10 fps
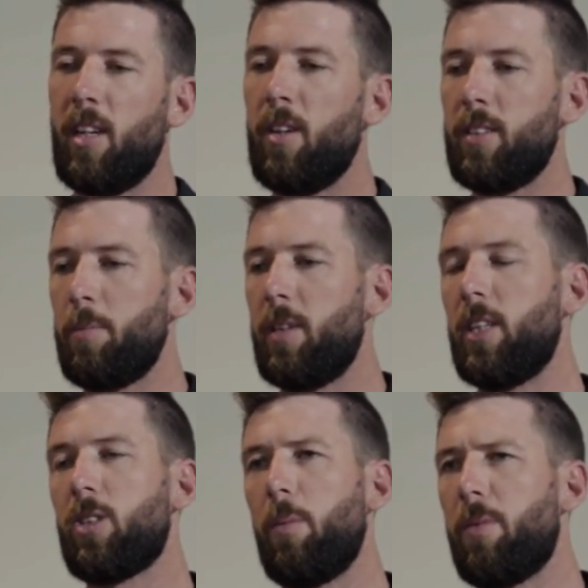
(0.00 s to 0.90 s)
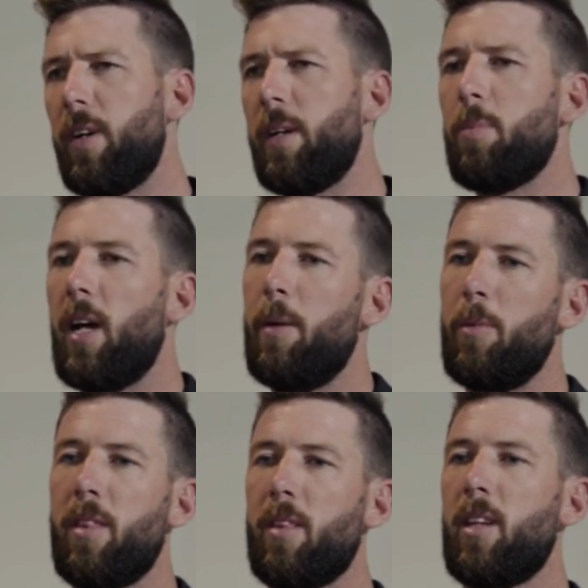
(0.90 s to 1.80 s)
I was up in that top three, playing
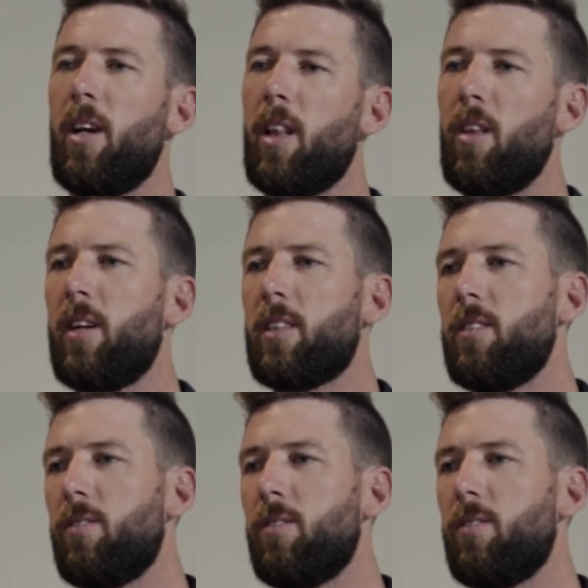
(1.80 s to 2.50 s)
with the likes